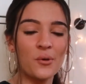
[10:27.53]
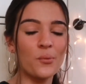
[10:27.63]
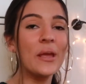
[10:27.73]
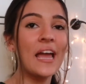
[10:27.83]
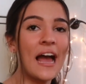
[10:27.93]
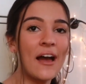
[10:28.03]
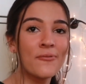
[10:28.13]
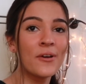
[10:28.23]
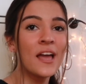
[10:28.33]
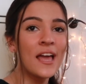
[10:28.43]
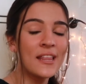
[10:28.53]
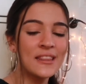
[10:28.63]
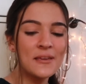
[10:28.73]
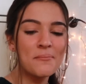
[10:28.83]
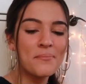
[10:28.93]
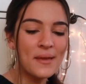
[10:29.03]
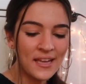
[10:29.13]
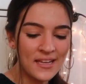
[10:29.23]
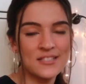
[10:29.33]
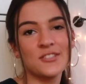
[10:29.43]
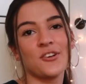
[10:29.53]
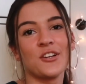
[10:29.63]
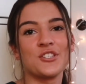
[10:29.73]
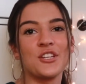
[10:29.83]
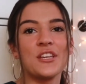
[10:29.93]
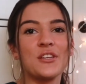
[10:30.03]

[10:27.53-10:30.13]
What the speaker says: we have the biggest scrunchie